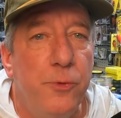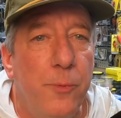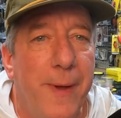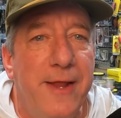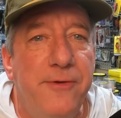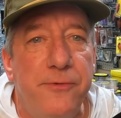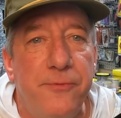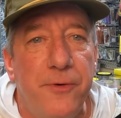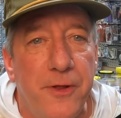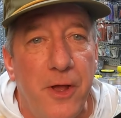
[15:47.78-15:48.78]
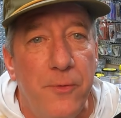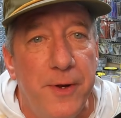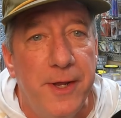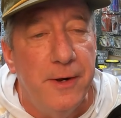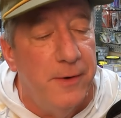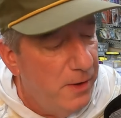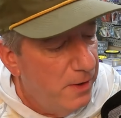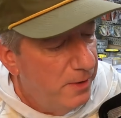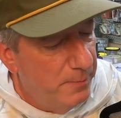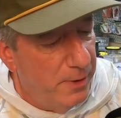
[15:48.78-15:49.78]
pages to go in here,
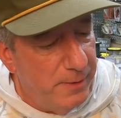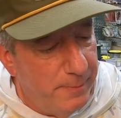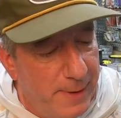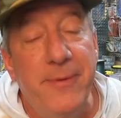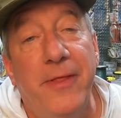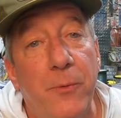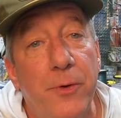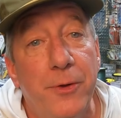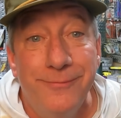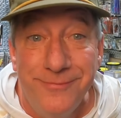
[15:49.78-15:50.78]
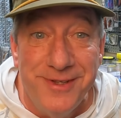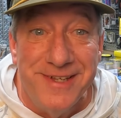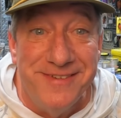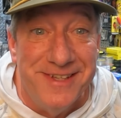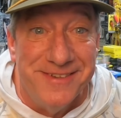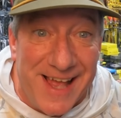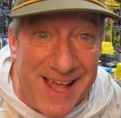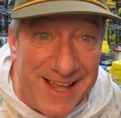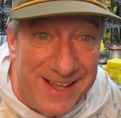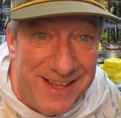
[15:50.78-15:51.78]
but maybe they will. 6 cents.
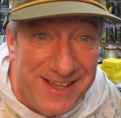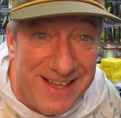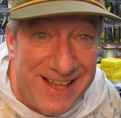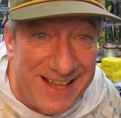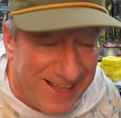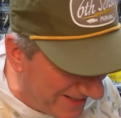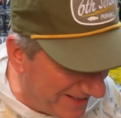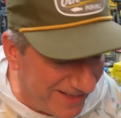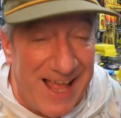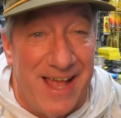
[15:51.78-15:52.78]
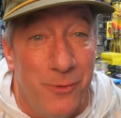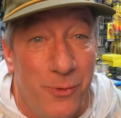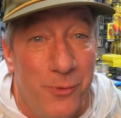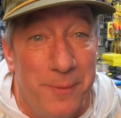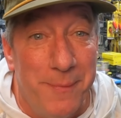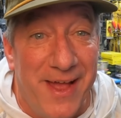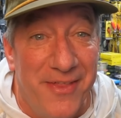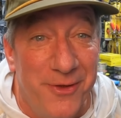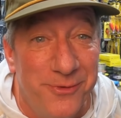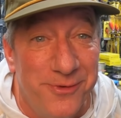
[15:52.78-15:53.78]
Hey, have it where we can buy
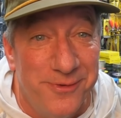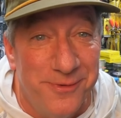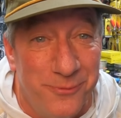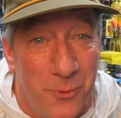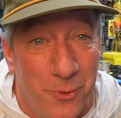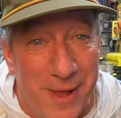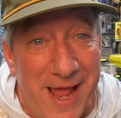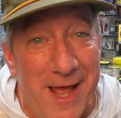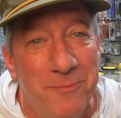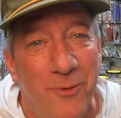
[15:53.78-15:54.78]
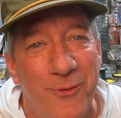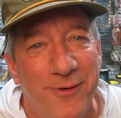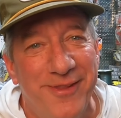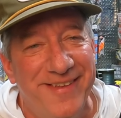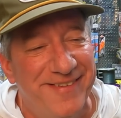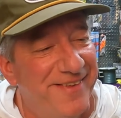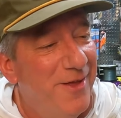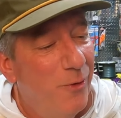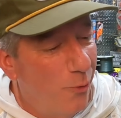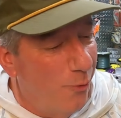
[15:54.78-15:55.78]
those if we want to add more to this,
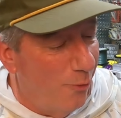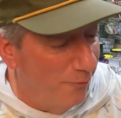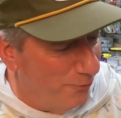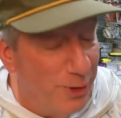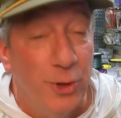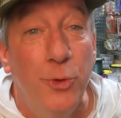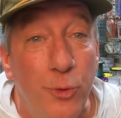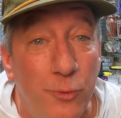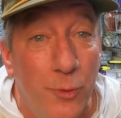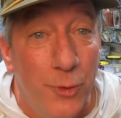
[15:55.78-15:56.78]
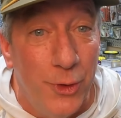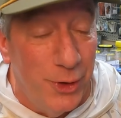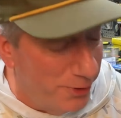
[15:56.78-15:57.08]
or if we lose one or